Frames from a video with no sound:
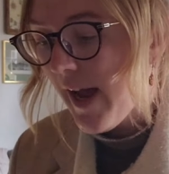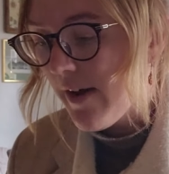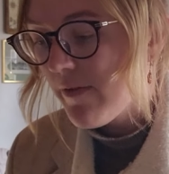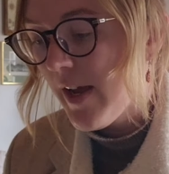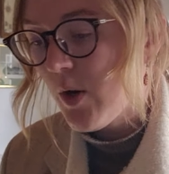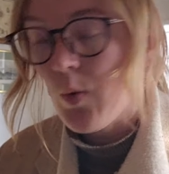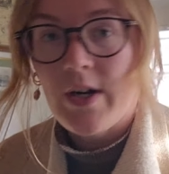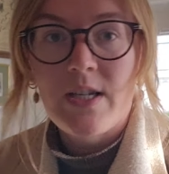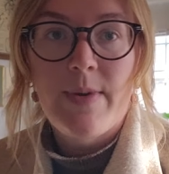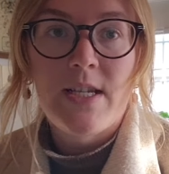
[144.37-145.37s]
cafe
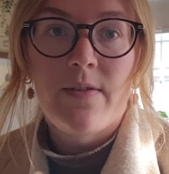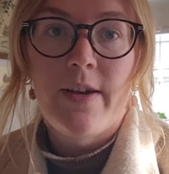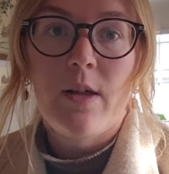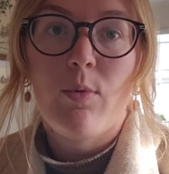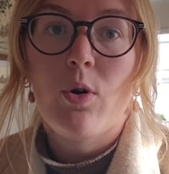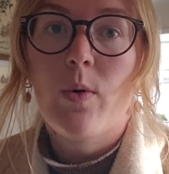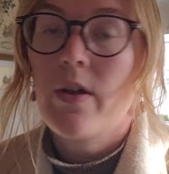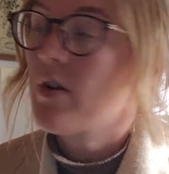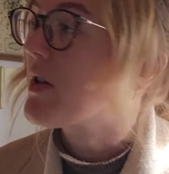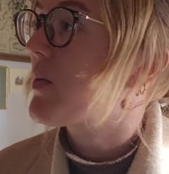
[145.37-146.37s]
workspace available
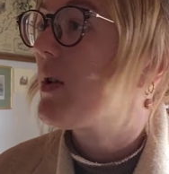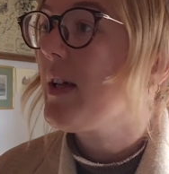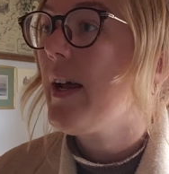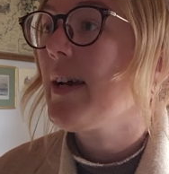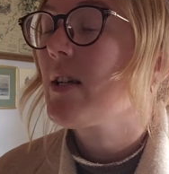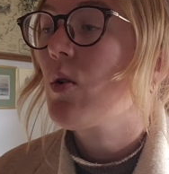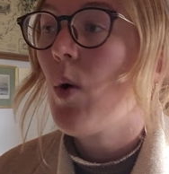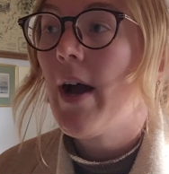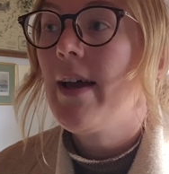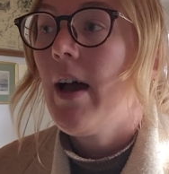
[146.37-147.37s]
where there's really nice
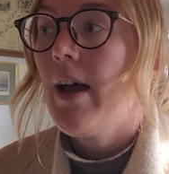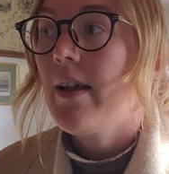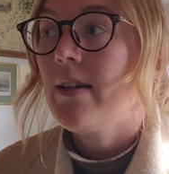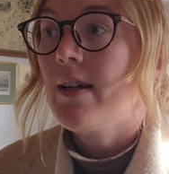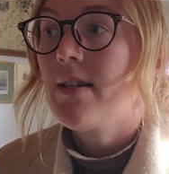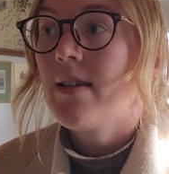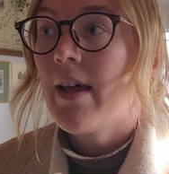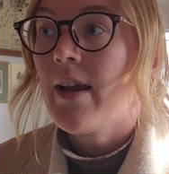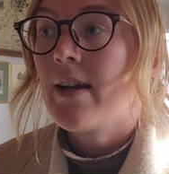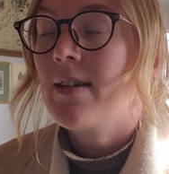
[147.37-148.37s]
quiet and
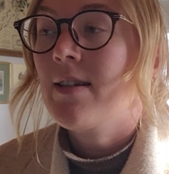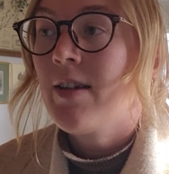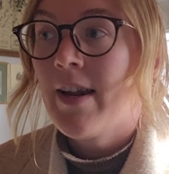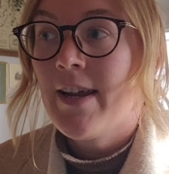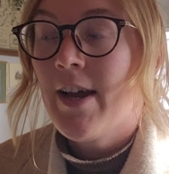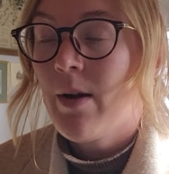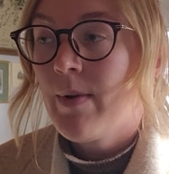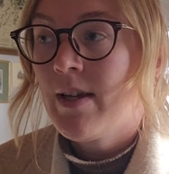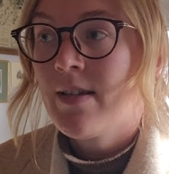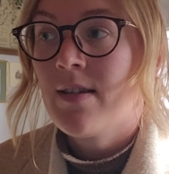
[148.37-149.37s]
aesthetic study
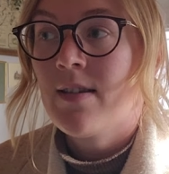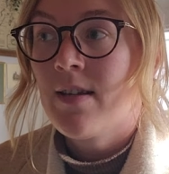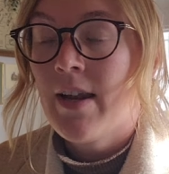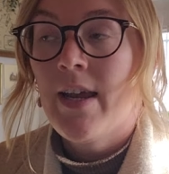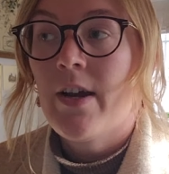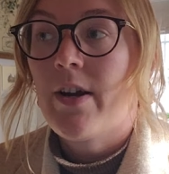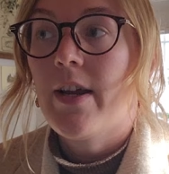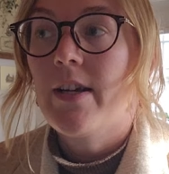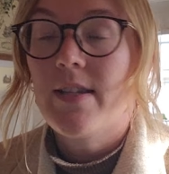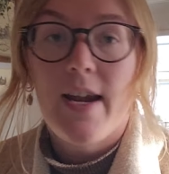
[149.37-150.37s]
cubbies and study
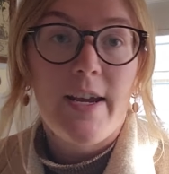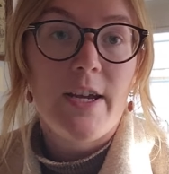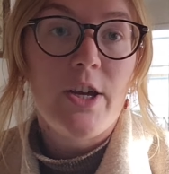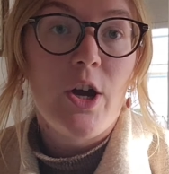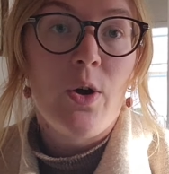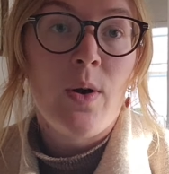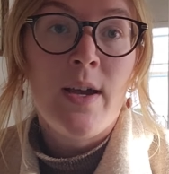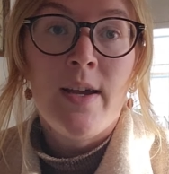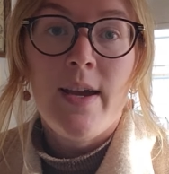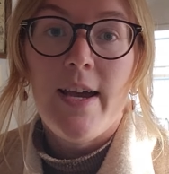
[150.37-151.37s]
areas that I can go
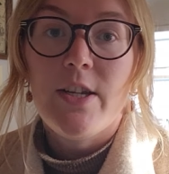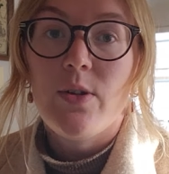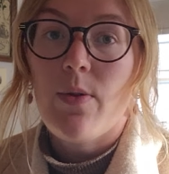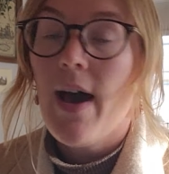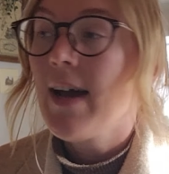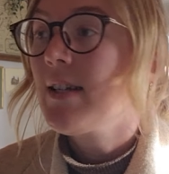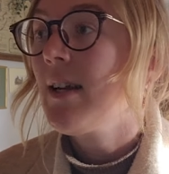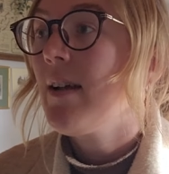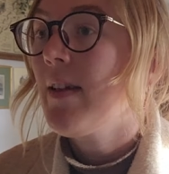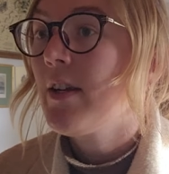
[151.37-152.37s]
and do that
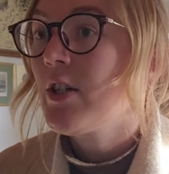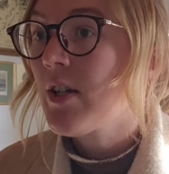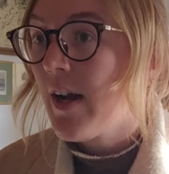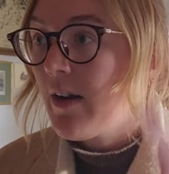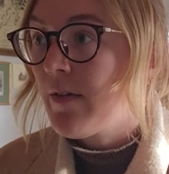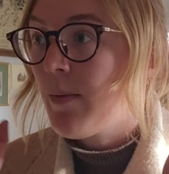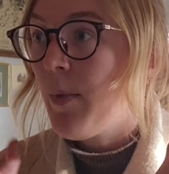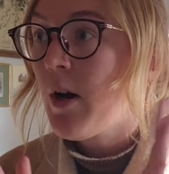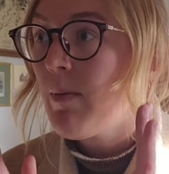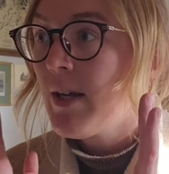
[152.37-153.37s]
and then just kind of
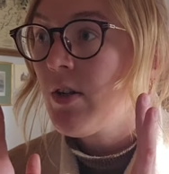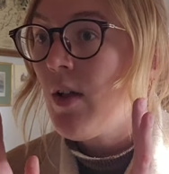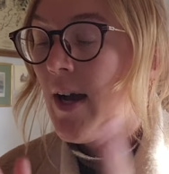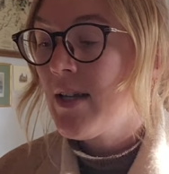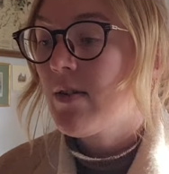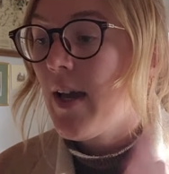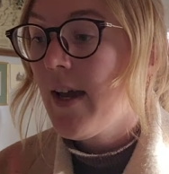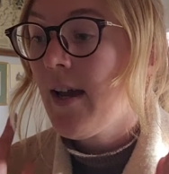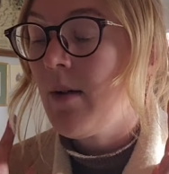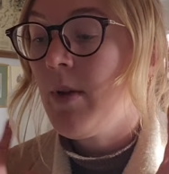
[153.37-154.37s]
compartmentalize,
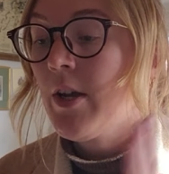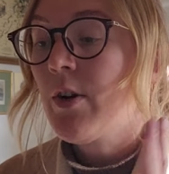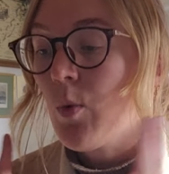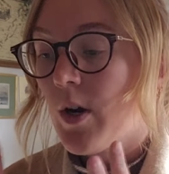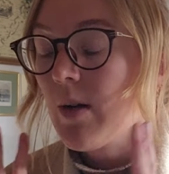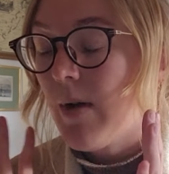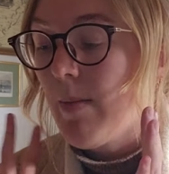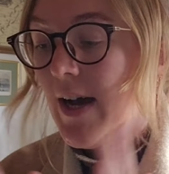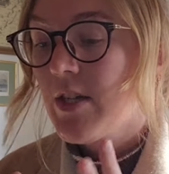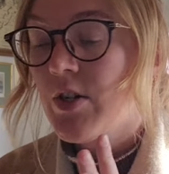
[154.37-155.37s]
okay, I'm here to work on my
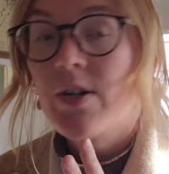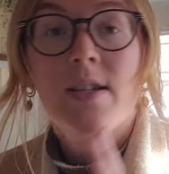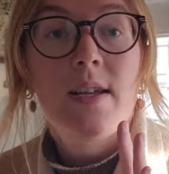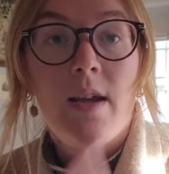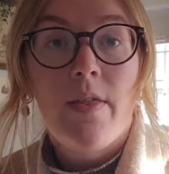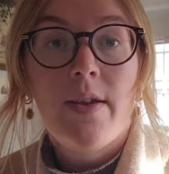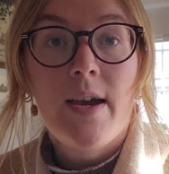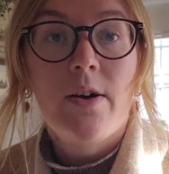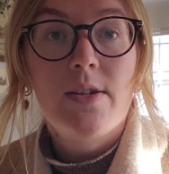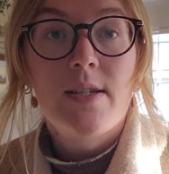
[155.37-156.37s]
master's and nothing
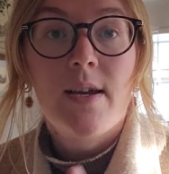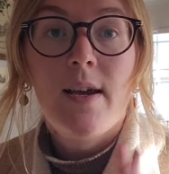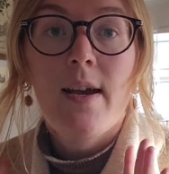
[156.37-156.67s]
else.